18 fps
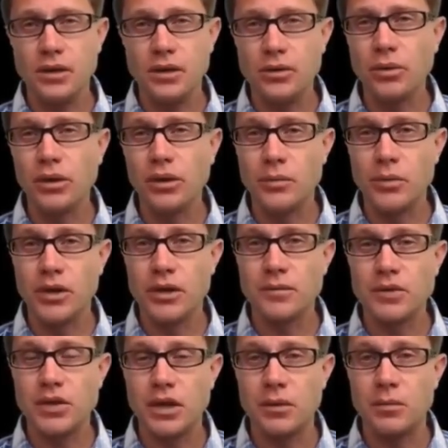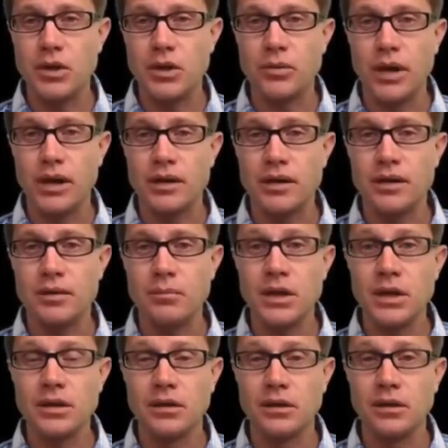equilibrium is going to be right in the
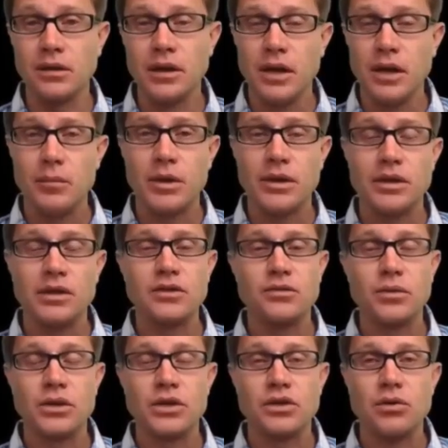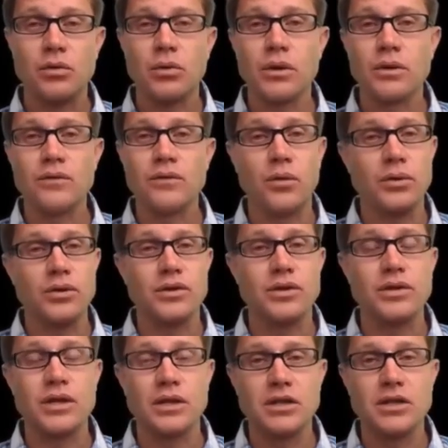middle, but these restoring
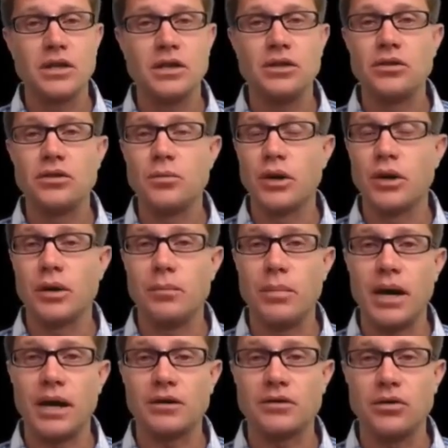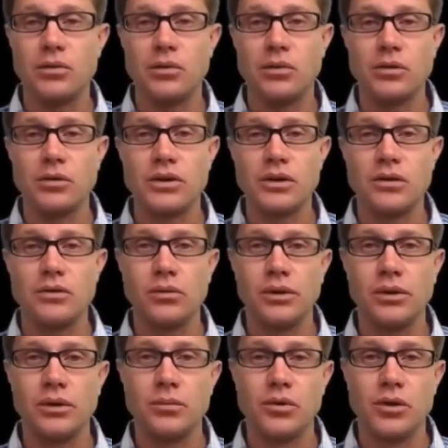forces continue to bring it back towards
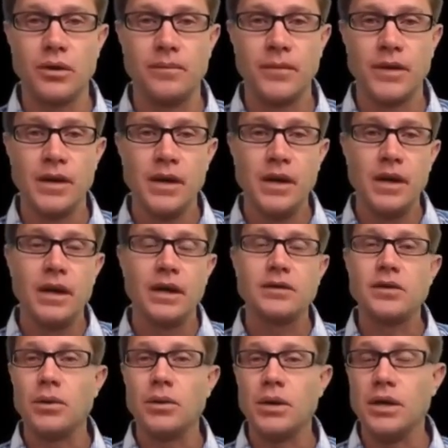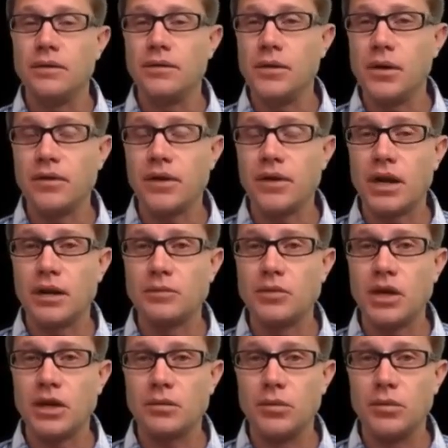equilibrium. And so if you have an
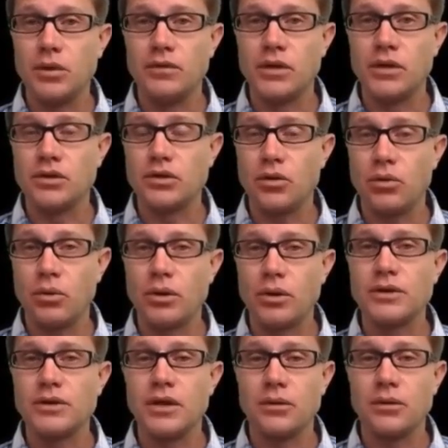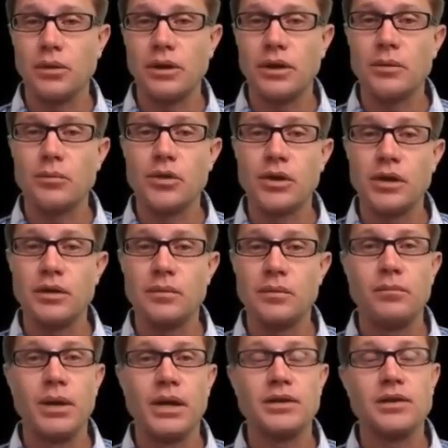object moving towards
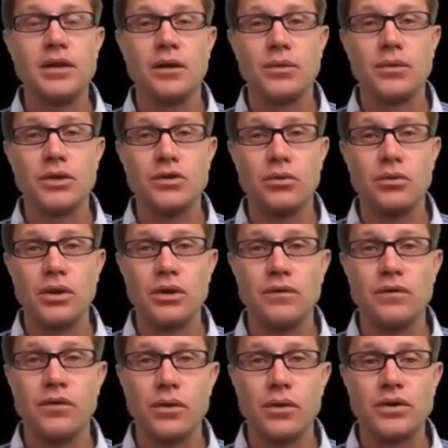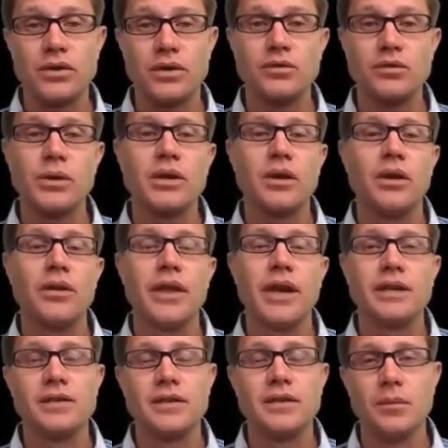equilibrium based on restoring forces, we call
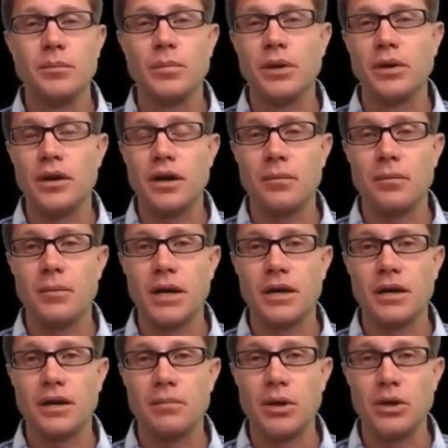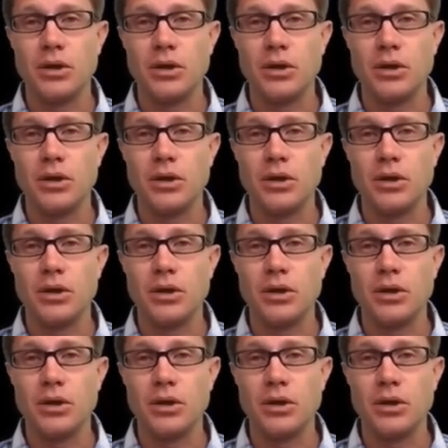that simple harmonic